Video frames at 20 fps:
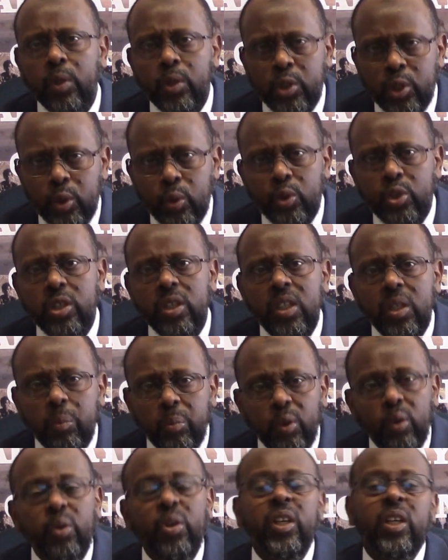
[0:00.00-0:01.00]
socially,
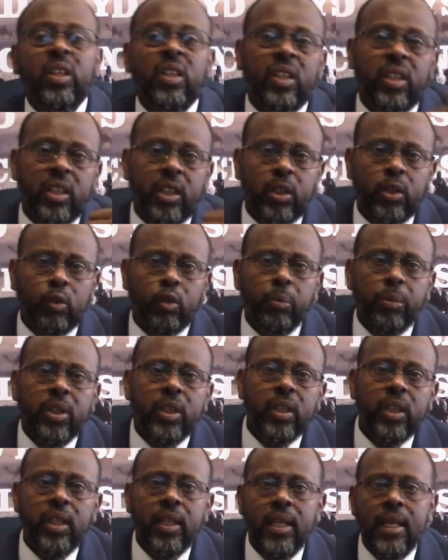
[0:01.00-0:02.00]
politically,
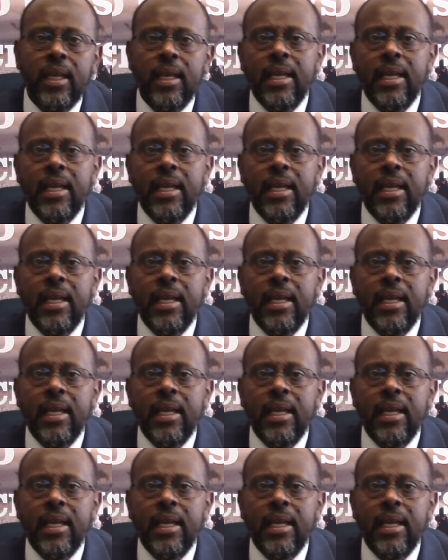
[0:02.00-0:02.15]
economically,